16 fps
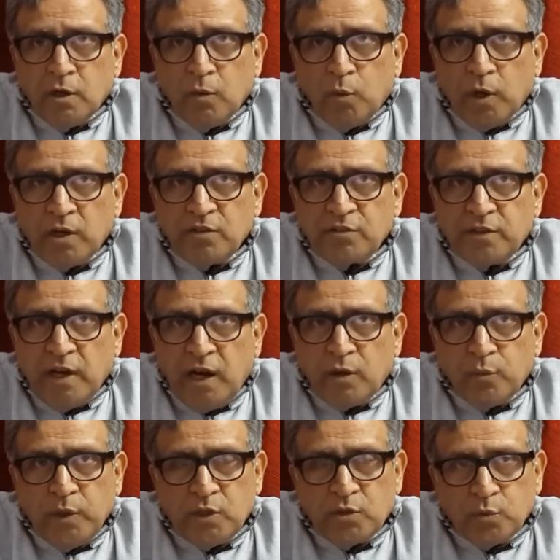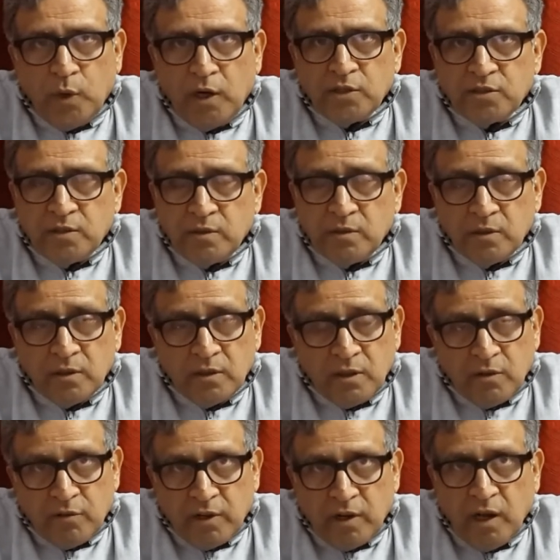What is that which, once
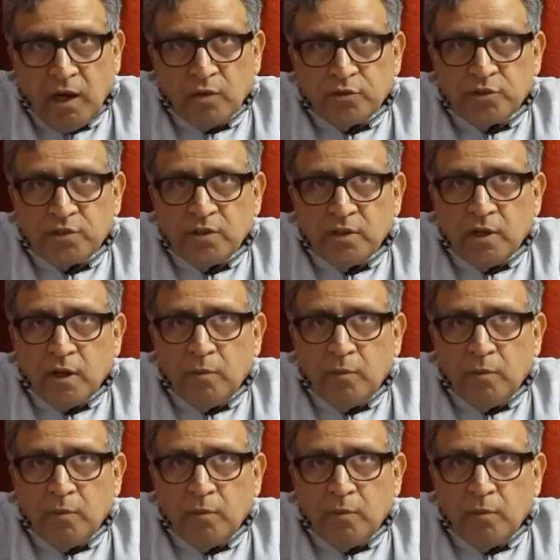renounced,